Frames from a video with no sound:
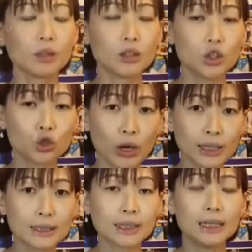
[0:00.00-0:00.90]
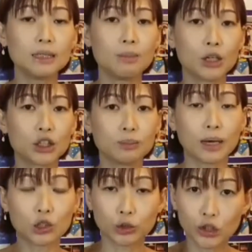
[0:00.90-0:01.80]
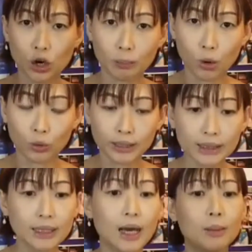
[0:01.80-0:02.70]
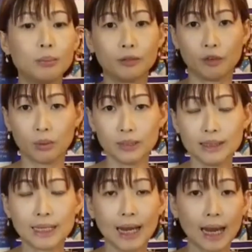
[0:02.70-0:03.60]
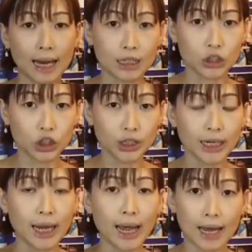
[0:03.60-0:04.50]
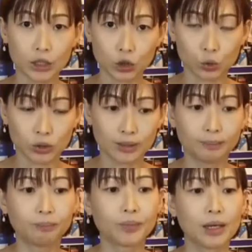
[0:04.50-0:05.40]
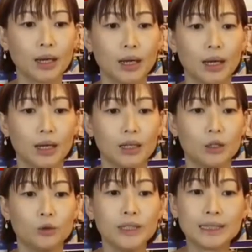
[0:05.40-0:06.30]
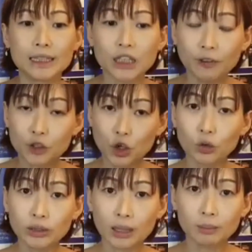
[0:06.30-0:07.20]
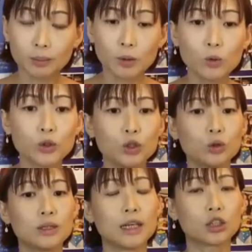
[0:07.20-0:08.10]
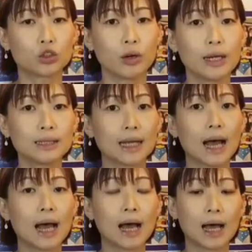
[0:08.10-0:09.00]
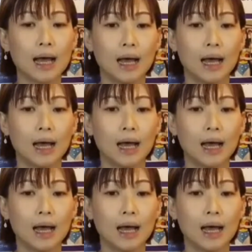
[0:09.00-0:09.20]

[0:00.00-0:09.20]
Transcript: Strengths is measured by 3 components: performance, energy, and use. Research have shown that people who use their strengths are